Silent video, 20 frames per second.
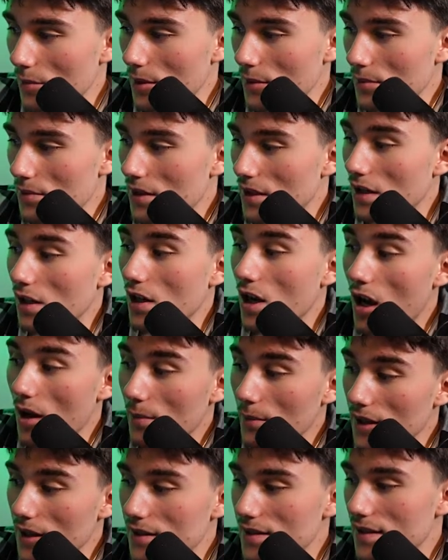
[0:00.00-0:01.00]
people that
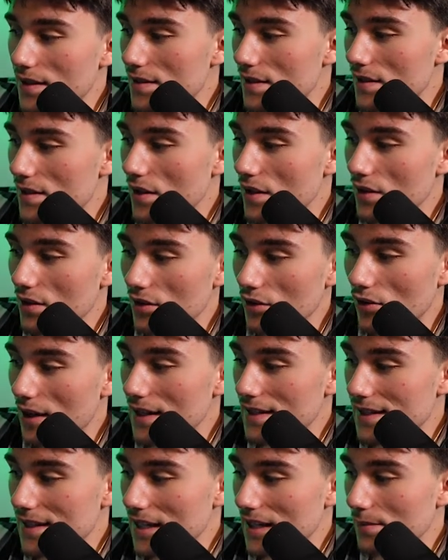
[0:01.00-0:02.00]
comment, that's another
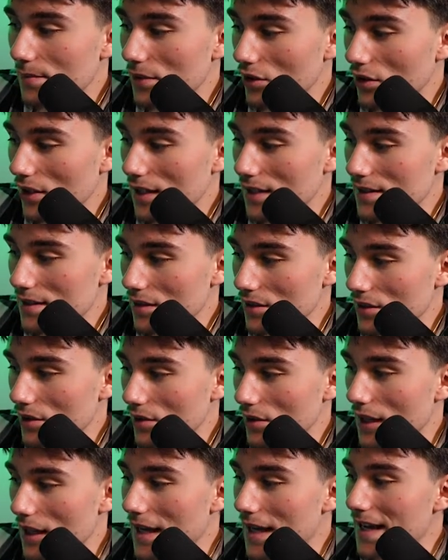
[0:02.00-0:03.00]
great tip that you guys can do.